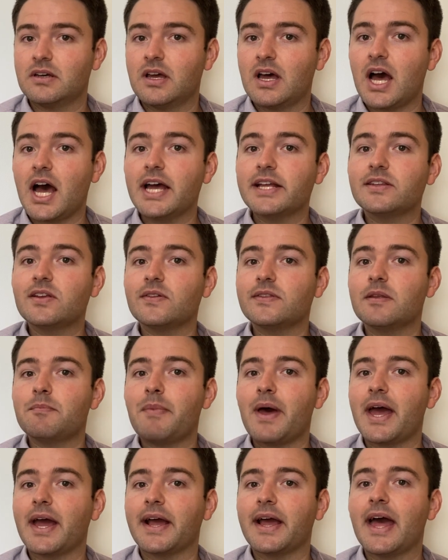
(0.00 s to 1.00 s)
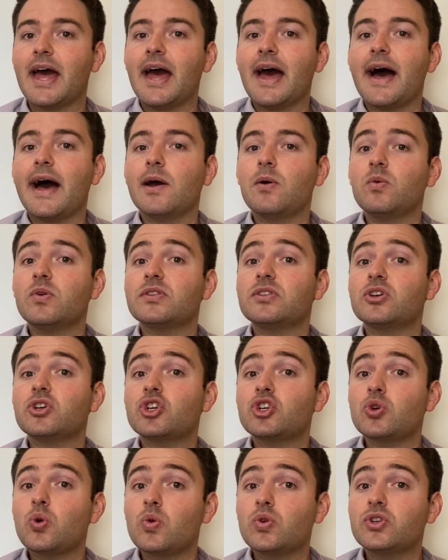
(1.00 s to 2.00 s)
I told the bank, I want the
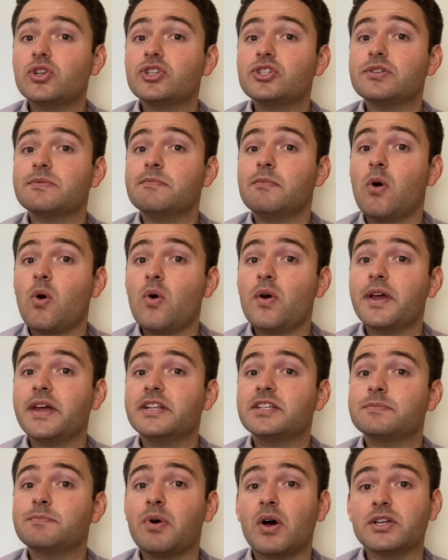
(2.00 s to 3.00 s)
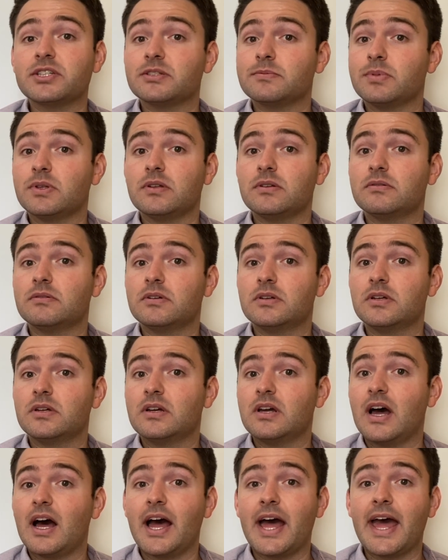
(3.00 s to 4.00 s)
shortest mortgage possible.
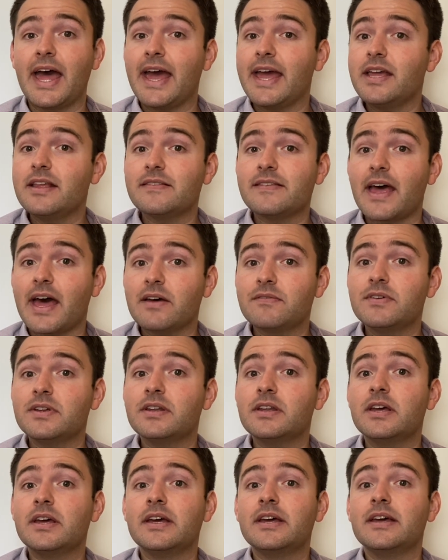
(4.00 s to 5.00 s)
I hate having